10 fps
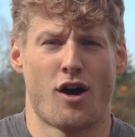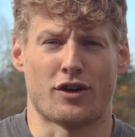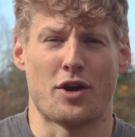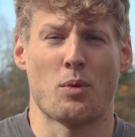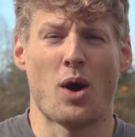
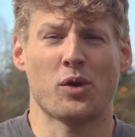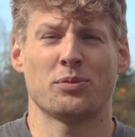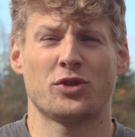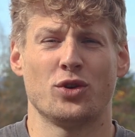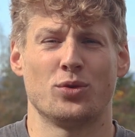All right,
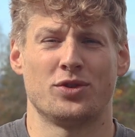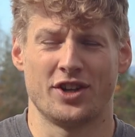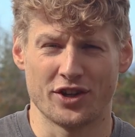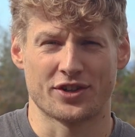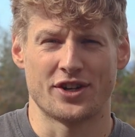welcome to
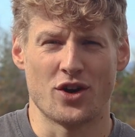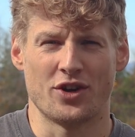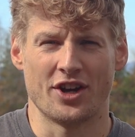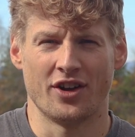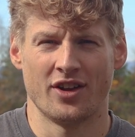Deal or
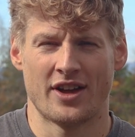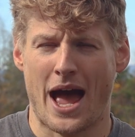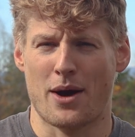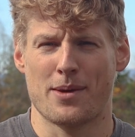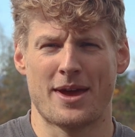No Deal,
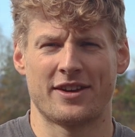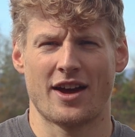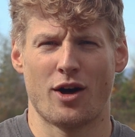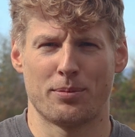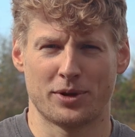Howie
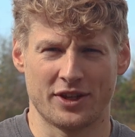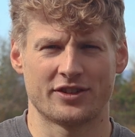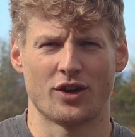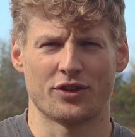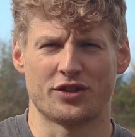Mandel,
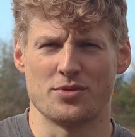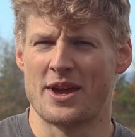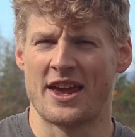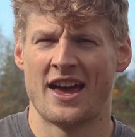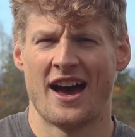please don't sue
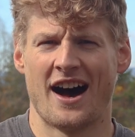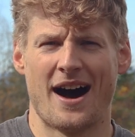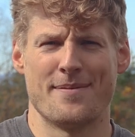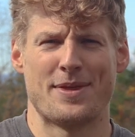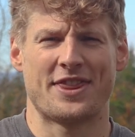me.
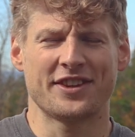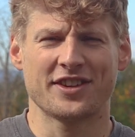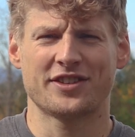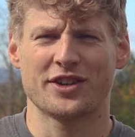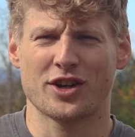This
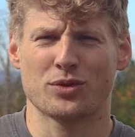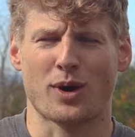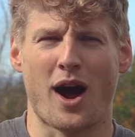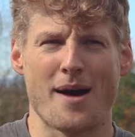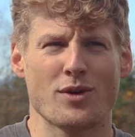is a series
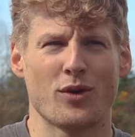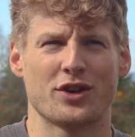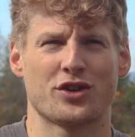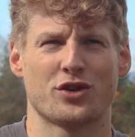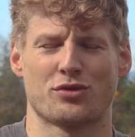where I'm
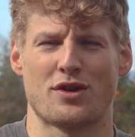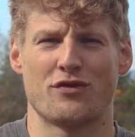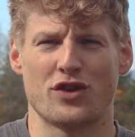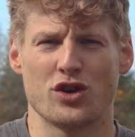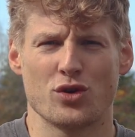going to
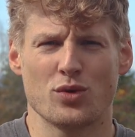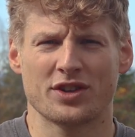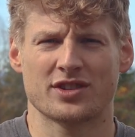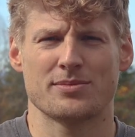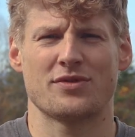review
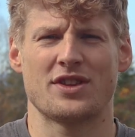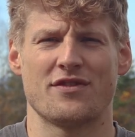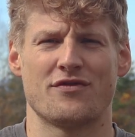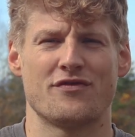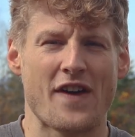some of
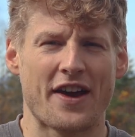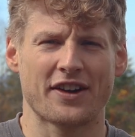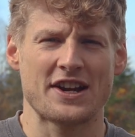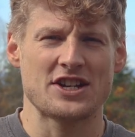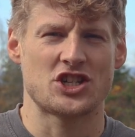the
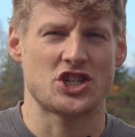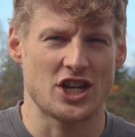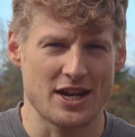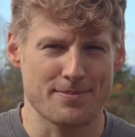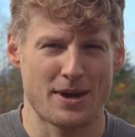very
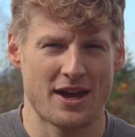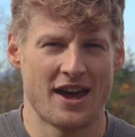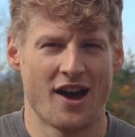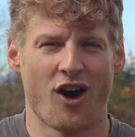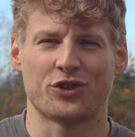cheap,
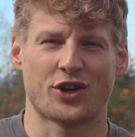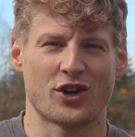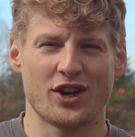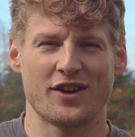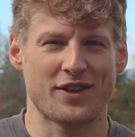
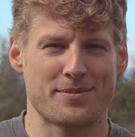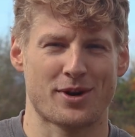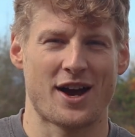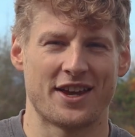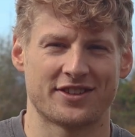alternatively
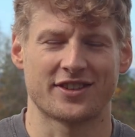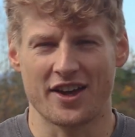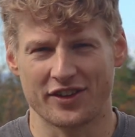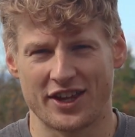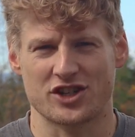priced
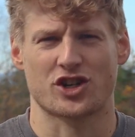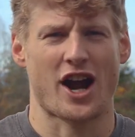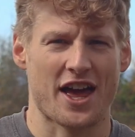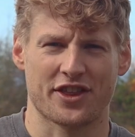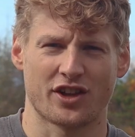cycling
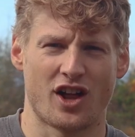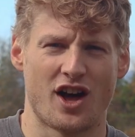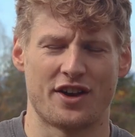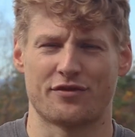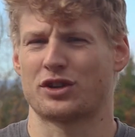
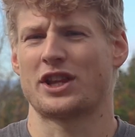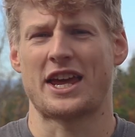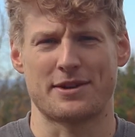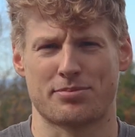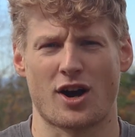triathlon
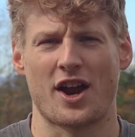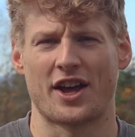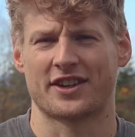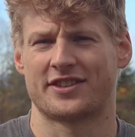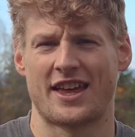related
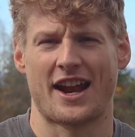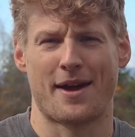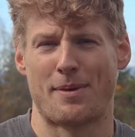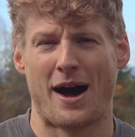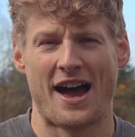products that
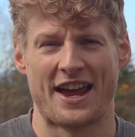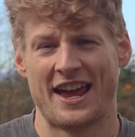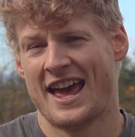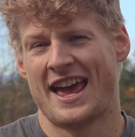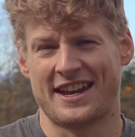I buy
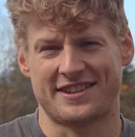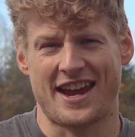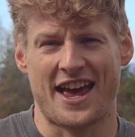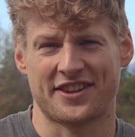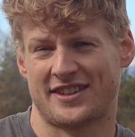and
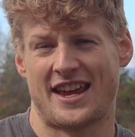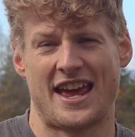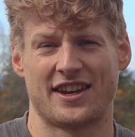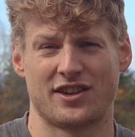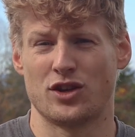test
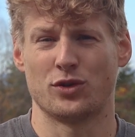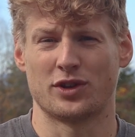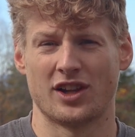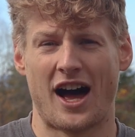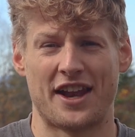and
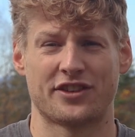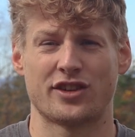use a lot.